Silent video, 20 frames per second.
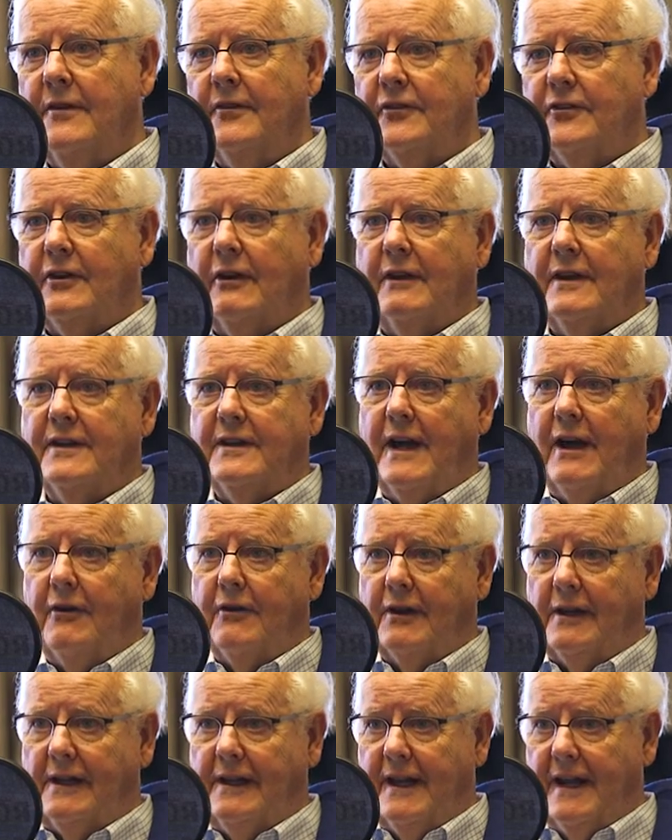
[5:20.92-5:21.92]
So
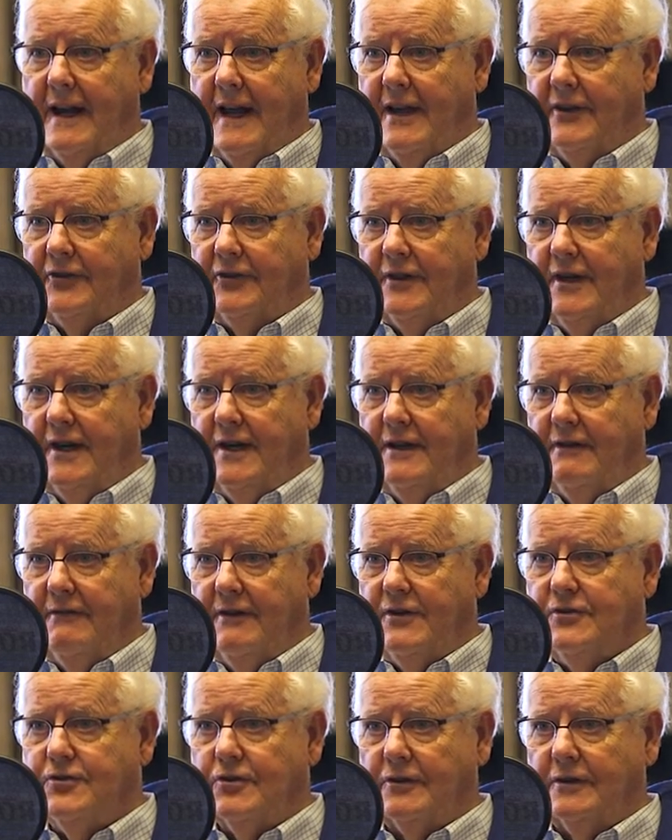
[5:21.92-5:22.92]
undoubtedly, it has an
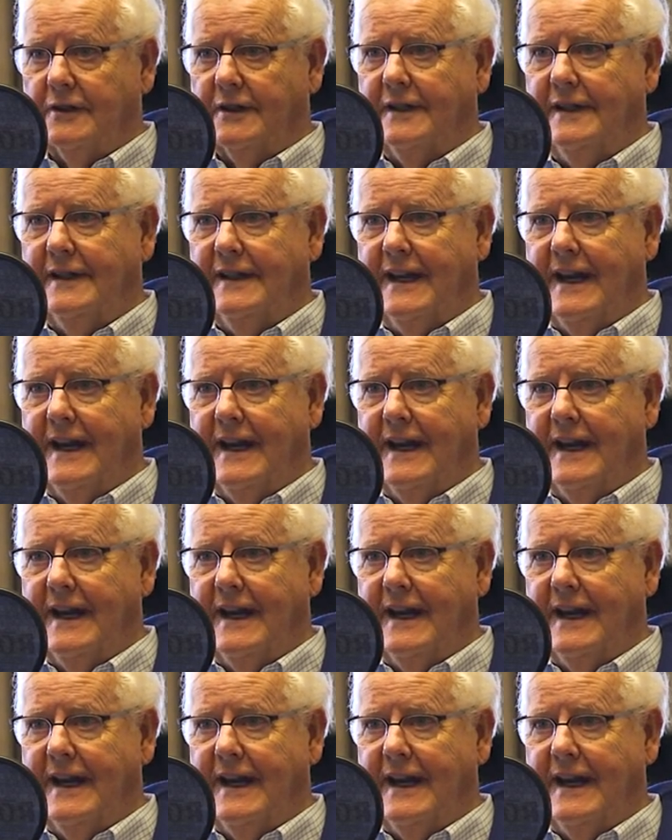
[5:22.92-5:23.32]
individual